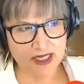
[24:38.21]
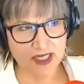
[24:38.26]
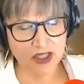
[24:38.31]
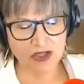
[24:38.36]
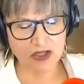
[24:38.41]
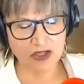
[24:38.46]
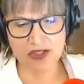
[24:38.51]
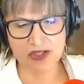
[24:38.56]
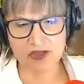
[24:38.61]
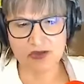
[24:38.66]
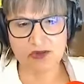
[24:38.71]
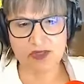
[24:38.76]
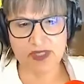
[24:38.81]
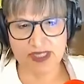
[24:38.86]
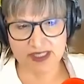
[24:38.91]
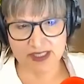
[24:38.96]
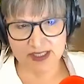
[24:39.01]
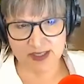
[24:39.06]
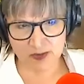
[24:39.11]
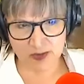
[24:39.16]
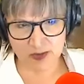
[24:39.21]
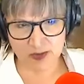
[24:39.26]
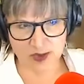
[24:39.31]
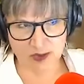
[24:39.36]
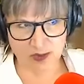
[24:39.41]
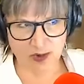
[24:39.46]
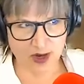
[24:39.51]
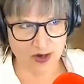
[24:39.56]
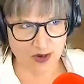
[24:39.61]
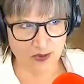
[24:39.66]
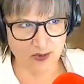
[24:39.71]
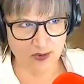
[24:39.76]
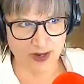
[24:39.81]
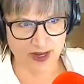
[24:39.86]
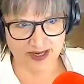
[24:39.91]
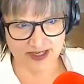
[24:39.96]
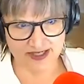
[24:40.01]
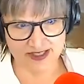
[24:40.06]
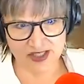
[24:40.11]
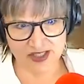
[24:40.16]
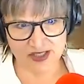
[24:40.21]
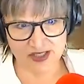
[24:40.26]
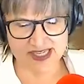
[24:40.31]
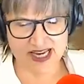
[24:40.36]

you do need to walk away just